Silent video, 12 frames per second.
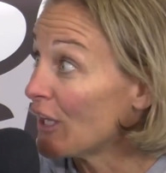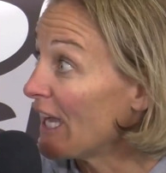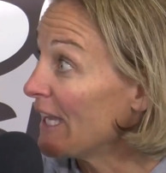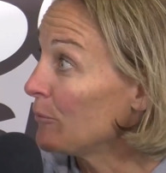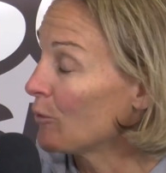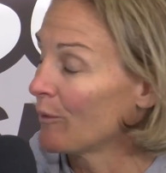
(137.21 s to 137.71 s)

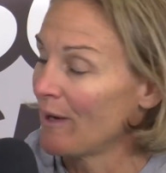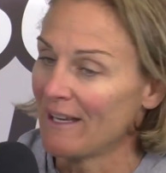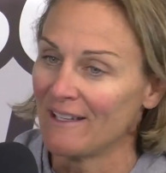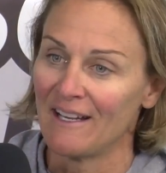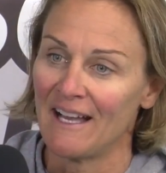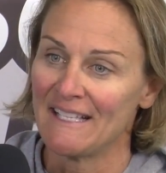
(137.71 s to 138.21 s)
night, we're
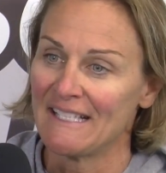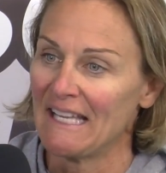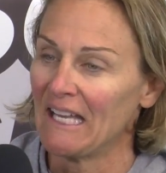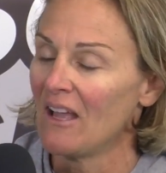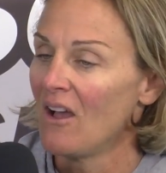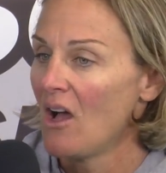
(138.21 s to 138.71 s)

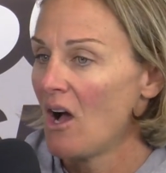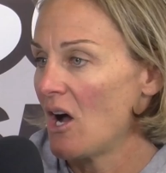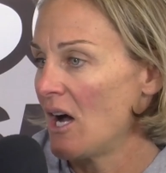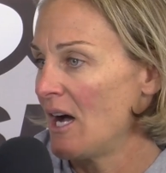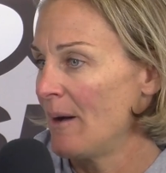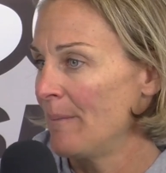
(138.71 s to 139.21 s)
recognizing
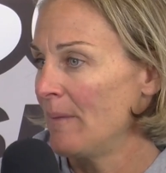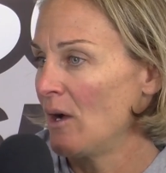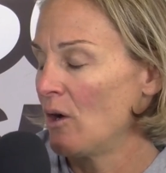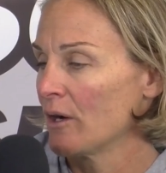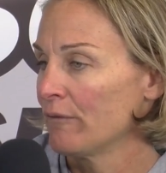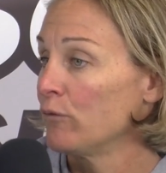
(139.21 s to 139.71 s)
um,
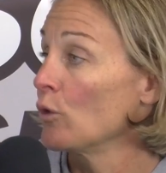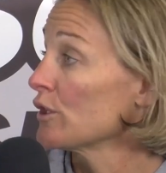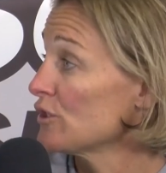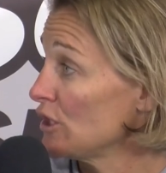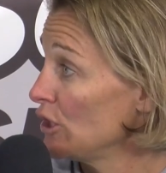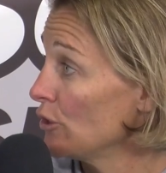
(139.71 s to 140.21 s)
our four
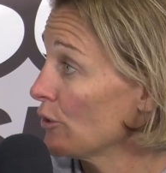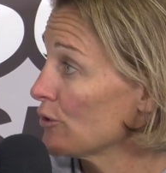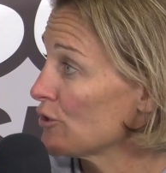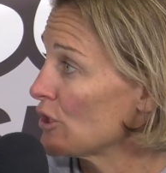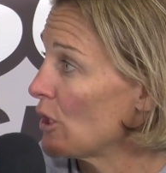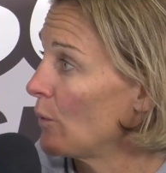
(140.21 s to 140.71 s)

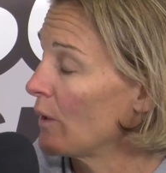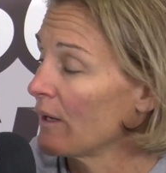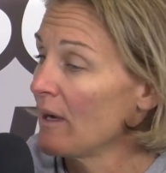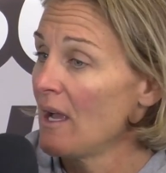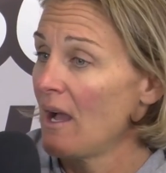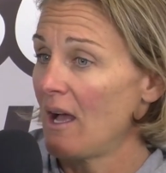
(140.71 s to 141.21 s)
seniors, so we're
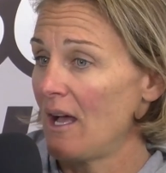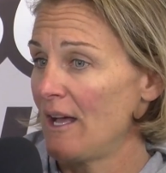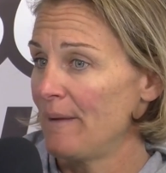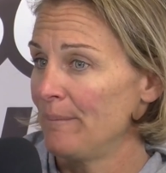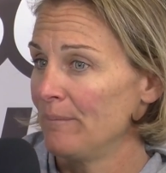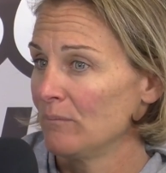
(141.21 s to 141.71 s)

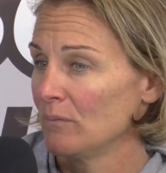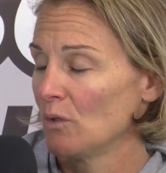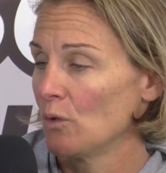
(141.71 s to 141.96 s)
um,